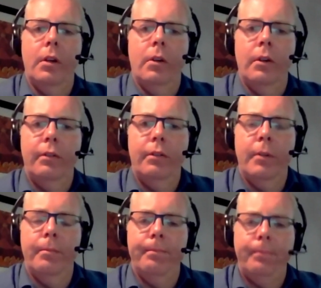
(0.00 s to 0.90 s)
or
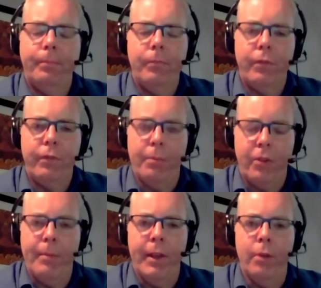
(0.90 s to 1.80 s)
from from
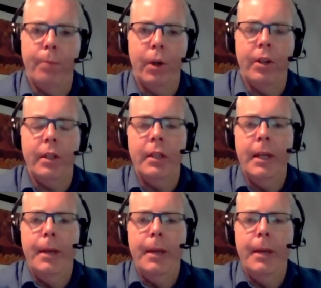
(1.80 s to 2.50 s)
some other body.